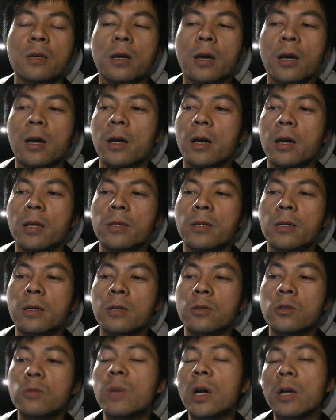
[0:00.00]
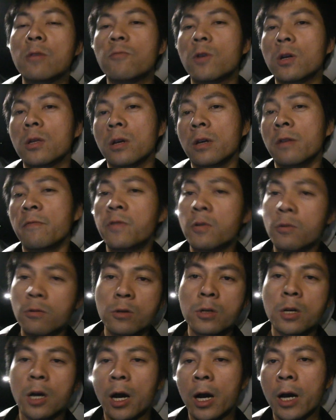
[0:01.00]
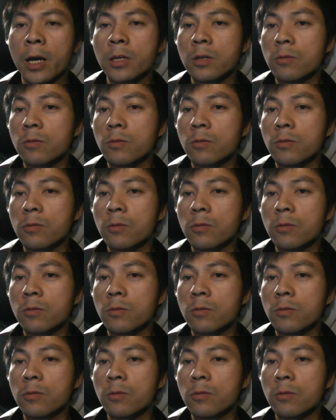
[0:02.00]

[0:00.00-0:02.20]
and you might want to, if you're a guy,